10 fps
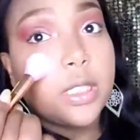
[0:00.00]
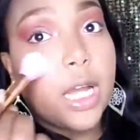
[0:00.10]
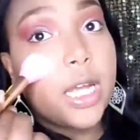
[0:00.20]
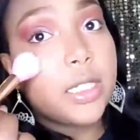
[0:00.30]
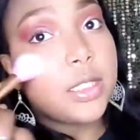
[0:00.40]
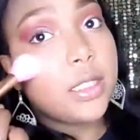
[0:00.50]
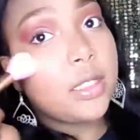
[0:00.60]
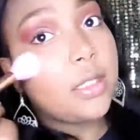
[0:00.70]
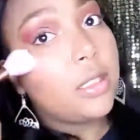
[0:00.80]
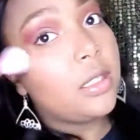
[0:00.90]
not
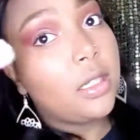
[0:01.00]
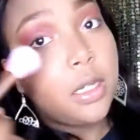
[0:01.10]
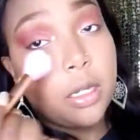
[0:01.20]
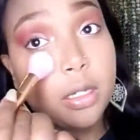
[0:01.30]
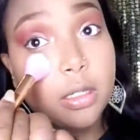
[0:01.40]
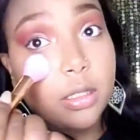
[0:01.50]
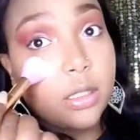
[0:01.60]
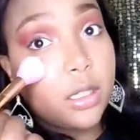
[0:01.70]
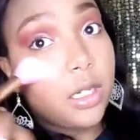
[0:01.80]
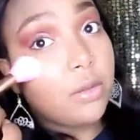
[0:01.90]

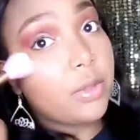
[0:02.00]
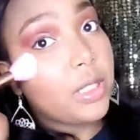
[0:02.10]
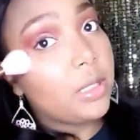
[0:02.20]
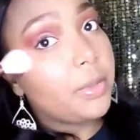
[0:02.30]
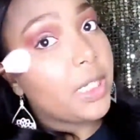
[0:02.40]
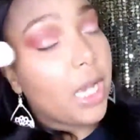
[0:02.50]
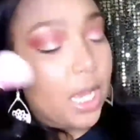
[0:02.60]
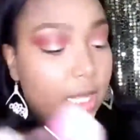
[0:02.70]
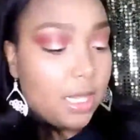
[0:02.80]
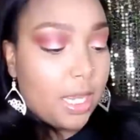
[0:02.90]
a really big
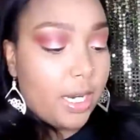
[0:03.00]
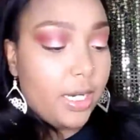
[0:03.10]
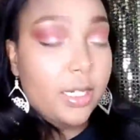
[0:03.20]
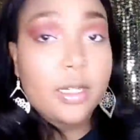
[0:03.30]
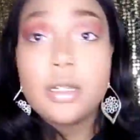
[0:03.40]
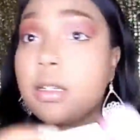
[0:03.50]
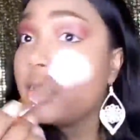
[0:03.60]
highlight,